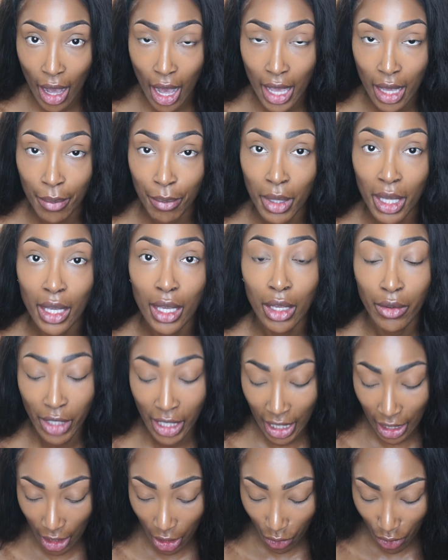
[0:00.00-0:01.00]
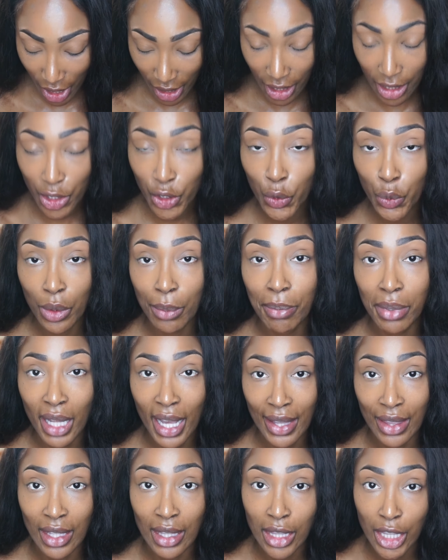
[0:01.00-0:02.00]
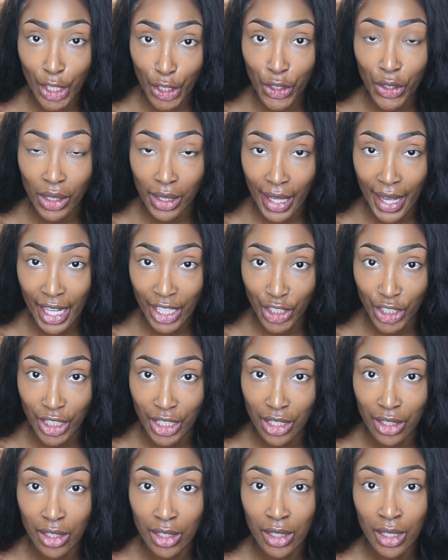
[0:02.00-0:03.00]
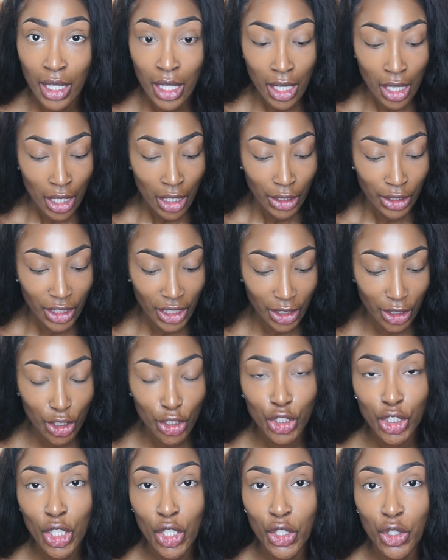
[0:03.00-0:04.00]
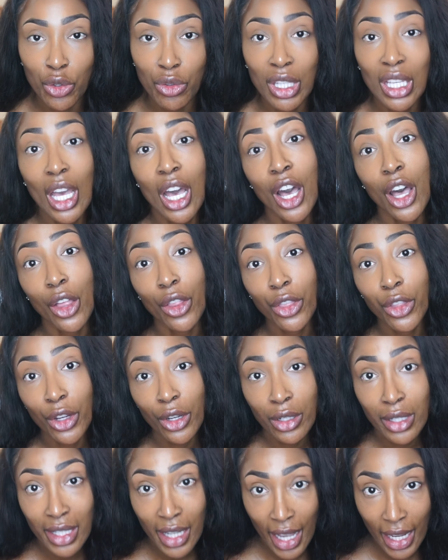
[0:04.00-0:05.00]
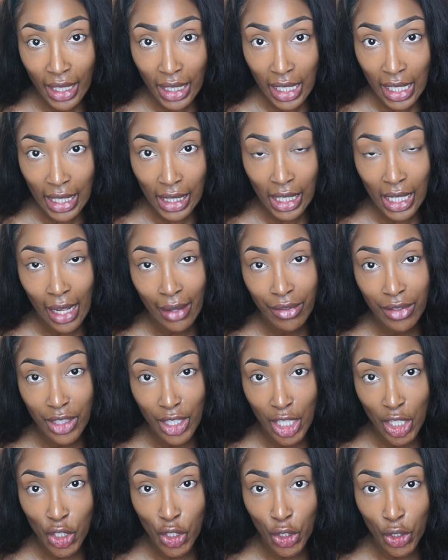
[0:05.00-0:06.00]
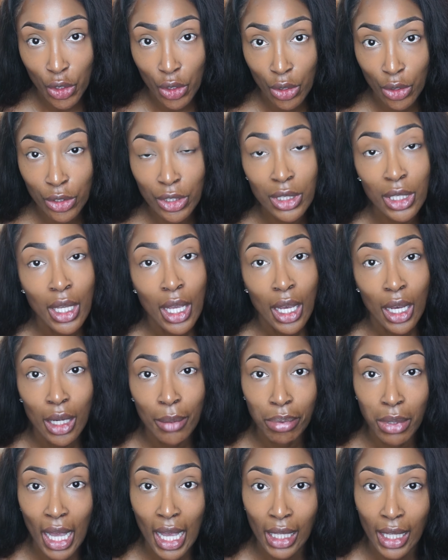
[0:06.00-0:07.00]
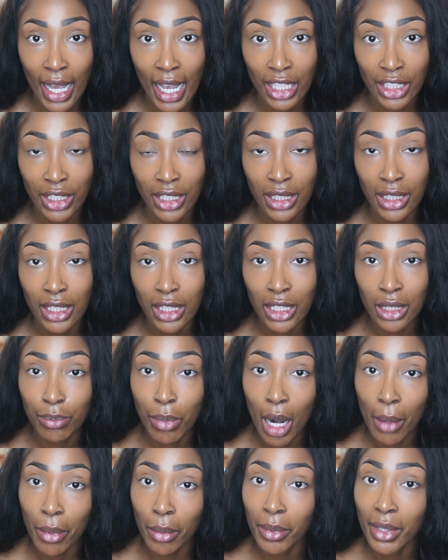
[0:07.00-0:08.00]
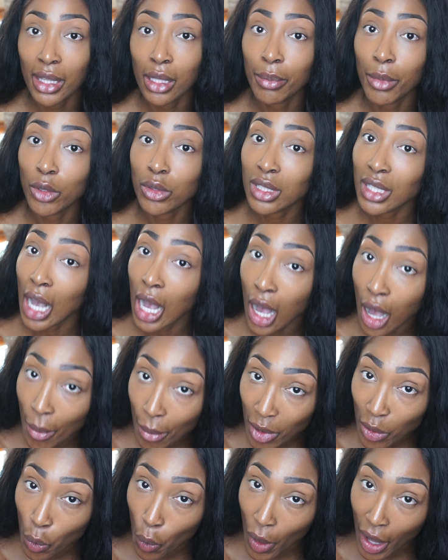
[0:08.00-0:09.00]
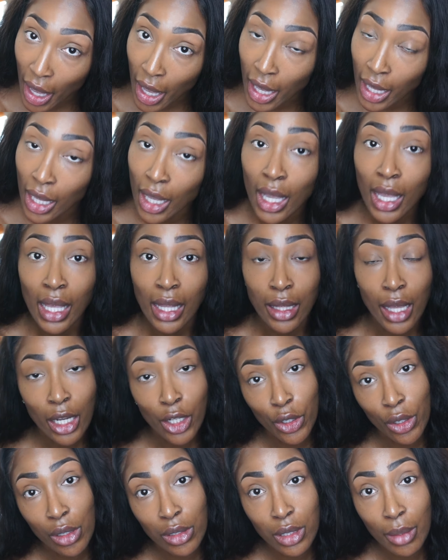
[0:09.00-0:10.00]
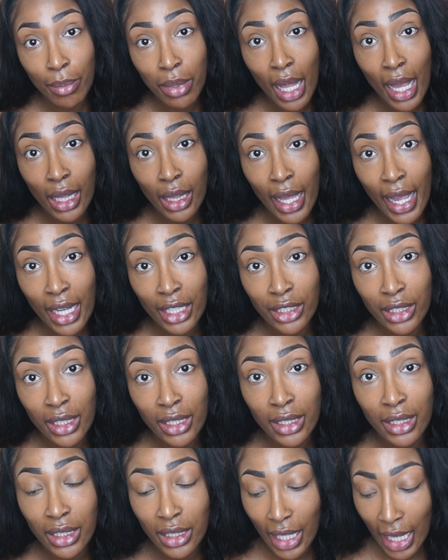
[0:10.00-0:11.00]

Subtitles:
I am getting ready to apply the thicker lashes just to show you the other technique that I've seen girls apply lashes. This is probably the most common way that girls apply lashes.